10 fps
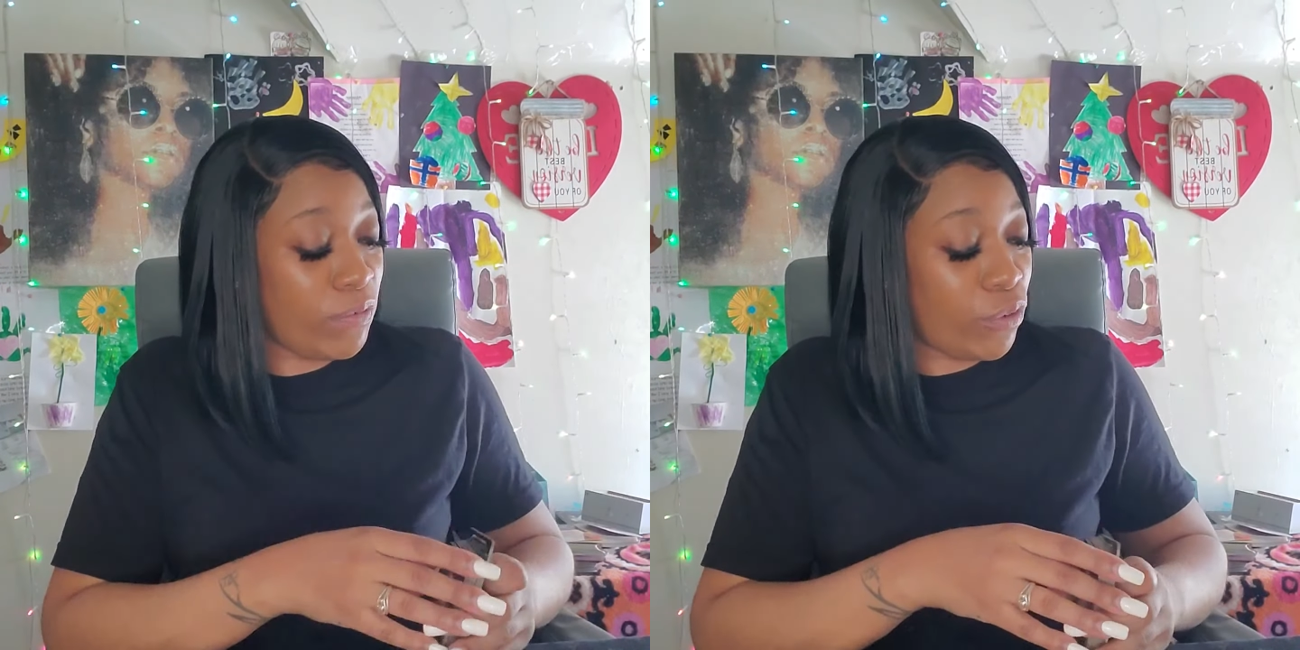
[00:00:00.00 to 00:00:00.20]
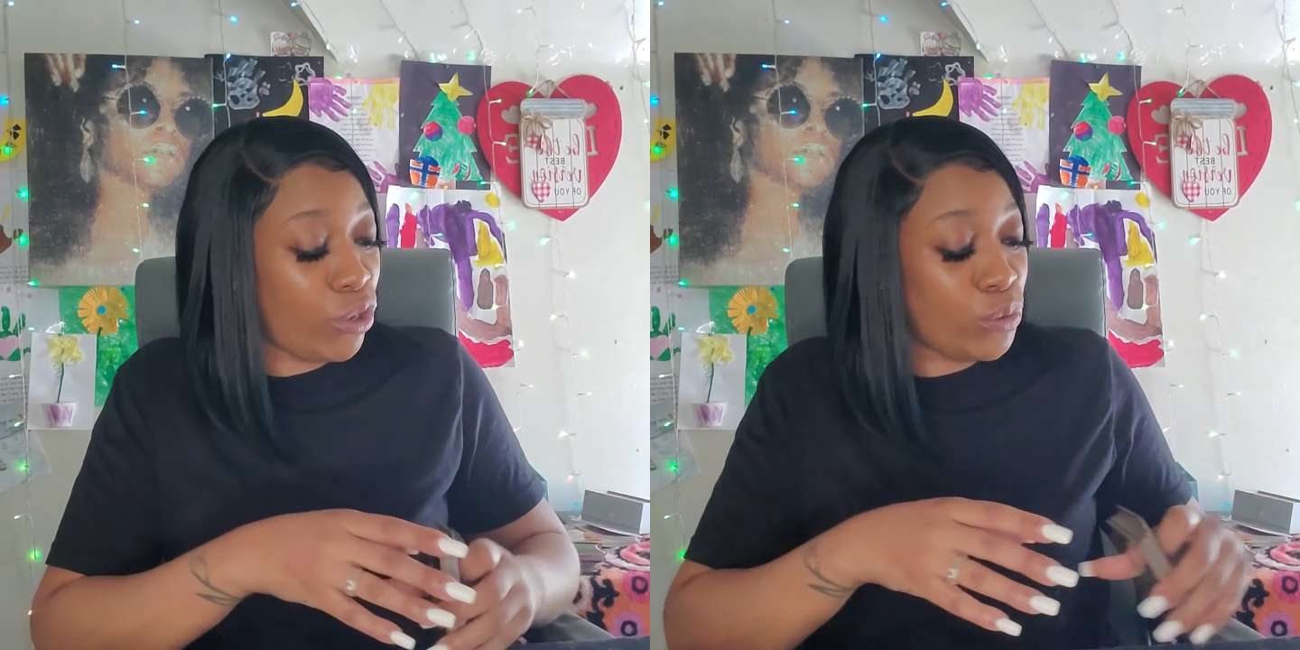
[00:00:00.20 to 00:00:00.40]

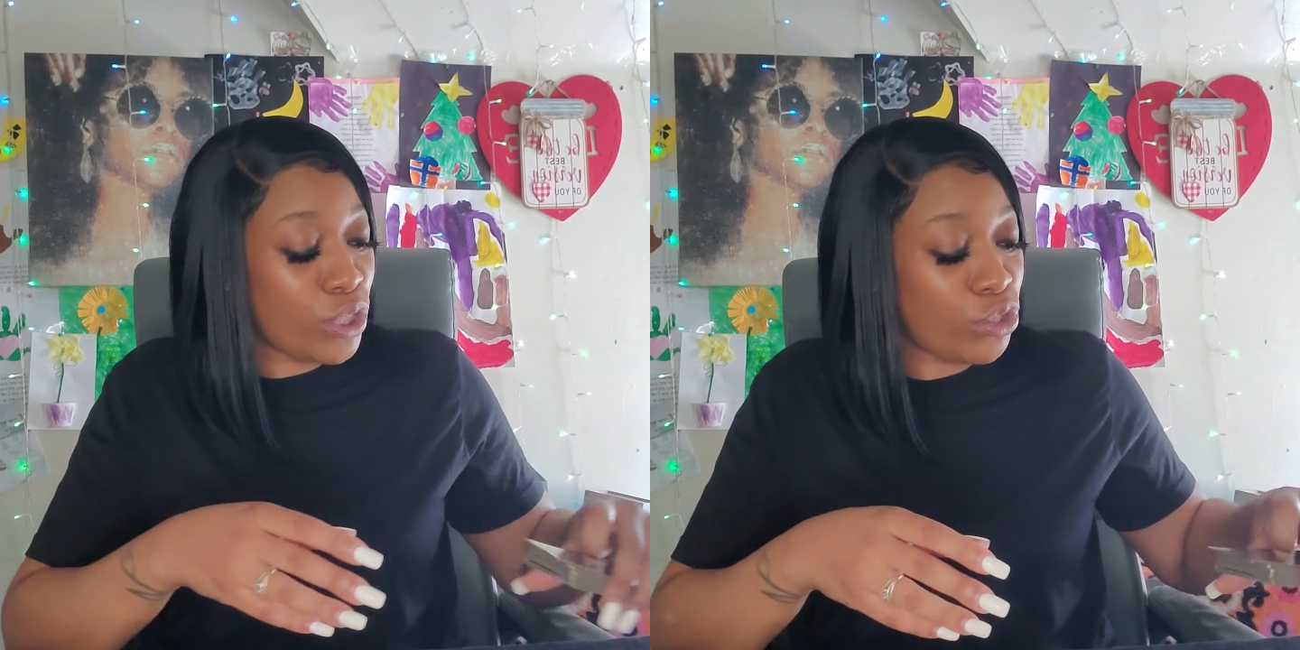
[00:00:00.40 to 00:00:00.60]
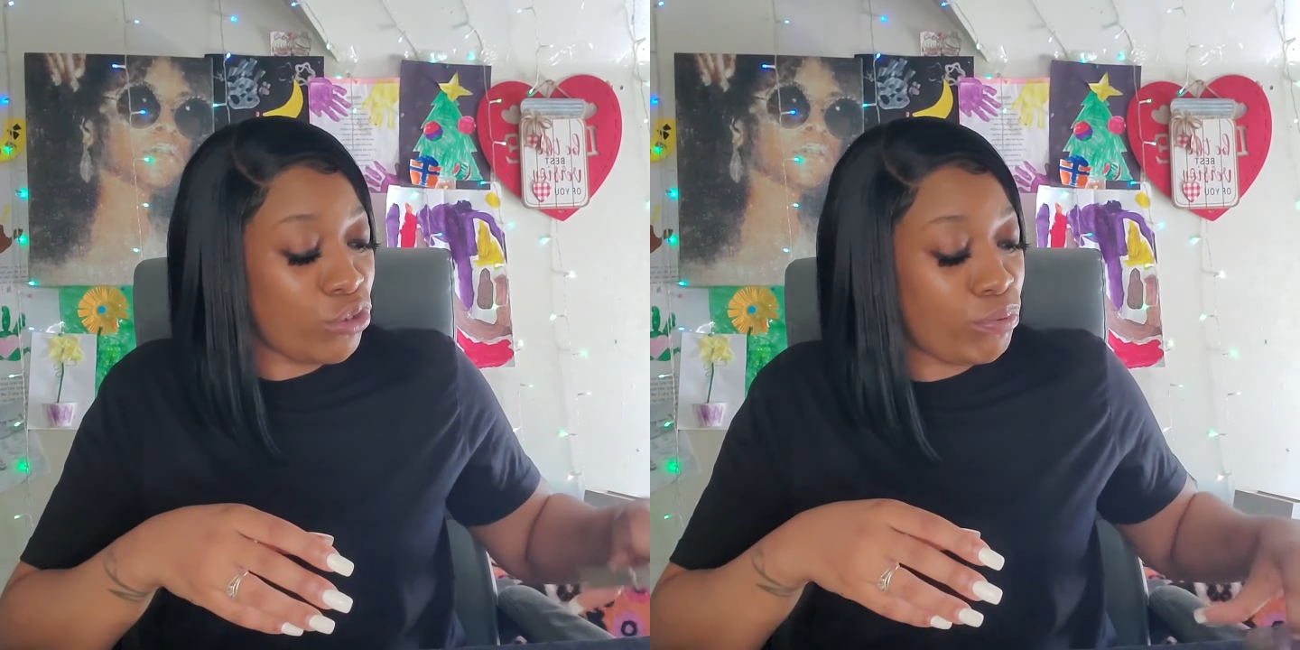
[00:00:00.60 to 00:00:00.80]
the floors with
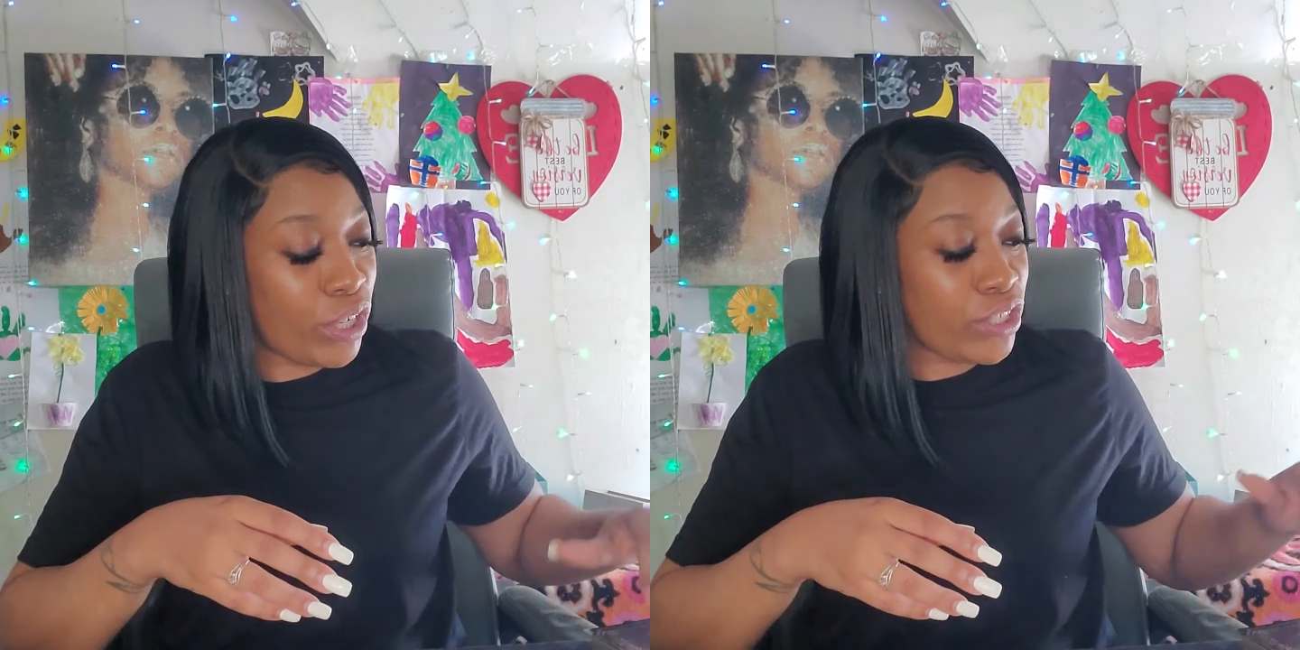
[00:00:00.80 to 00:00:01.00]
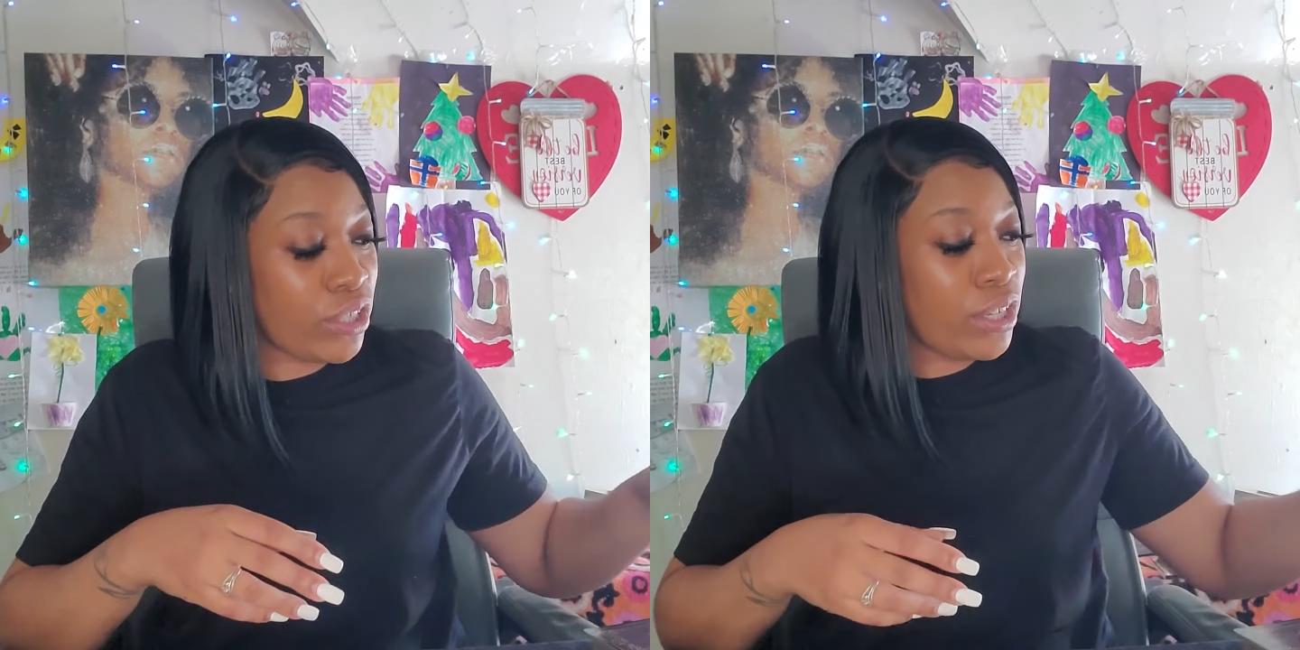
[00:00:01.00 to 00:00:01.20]
a
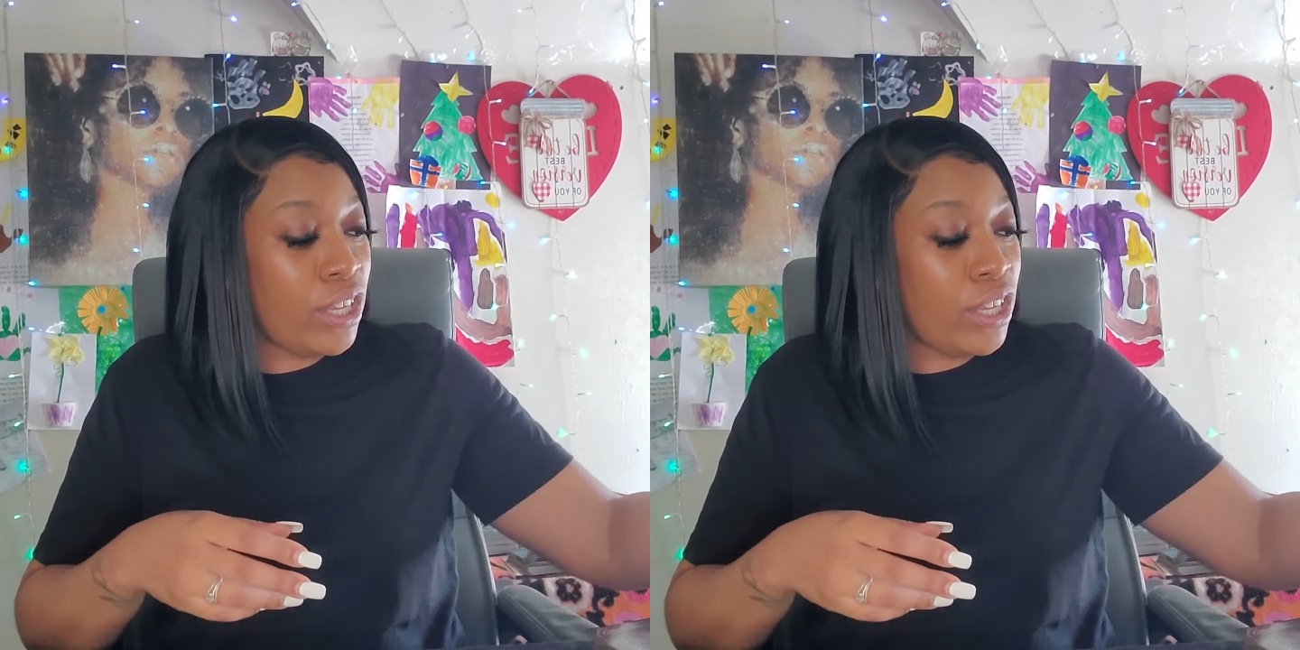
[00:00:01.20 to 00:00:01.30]
toothbrush.